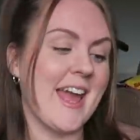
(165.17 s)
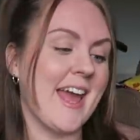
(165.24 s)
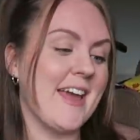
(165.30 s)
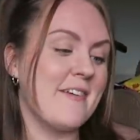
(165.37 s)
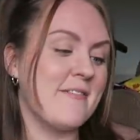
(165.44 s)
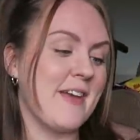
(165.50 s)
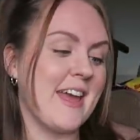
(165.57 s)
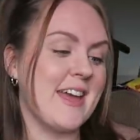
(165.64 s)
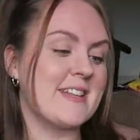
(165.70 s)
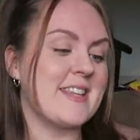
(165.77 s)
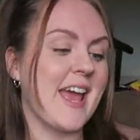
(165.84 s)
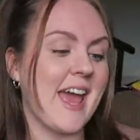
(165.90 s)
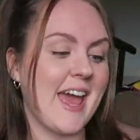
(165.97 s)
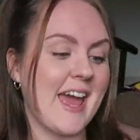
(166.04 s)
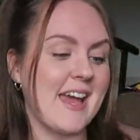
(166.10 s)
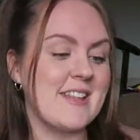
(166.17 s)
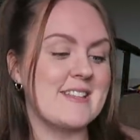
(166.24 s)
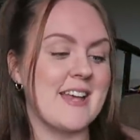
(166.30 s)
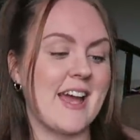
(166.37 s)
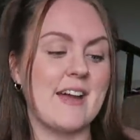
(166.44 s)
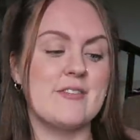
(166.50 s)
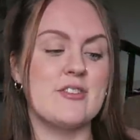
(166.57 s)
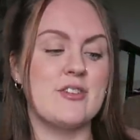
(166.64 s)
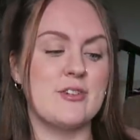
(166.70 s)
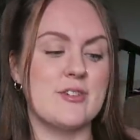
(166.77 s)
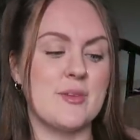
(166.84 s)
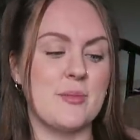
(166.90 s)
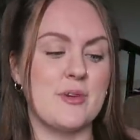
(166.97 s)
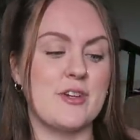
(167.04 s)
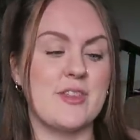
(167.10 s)
If it is heads, I have to choose
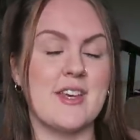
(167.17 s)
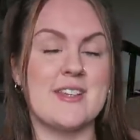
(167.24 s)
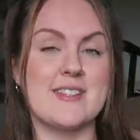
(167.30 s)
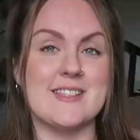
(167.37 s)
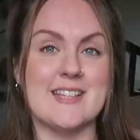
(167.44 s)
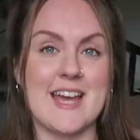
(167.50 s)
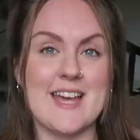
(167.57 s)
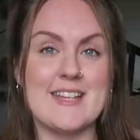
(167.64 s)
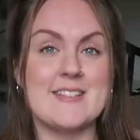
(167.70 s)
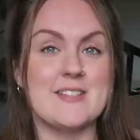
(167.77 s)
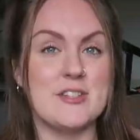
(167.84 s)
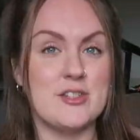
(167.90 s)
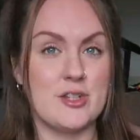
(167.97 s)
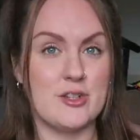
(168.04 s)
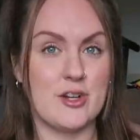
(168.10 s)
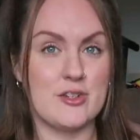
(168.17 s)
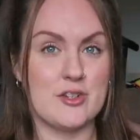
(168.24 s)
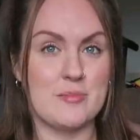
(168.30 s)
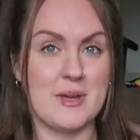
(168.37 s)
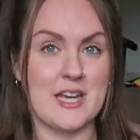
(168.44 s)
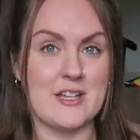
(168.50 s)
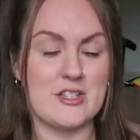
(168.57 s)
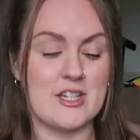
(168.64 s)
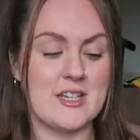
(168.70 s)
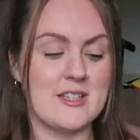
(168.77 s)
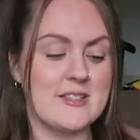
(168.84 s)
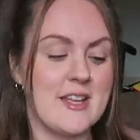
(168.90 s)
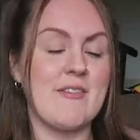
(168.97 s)
a book that is less than 200 pages.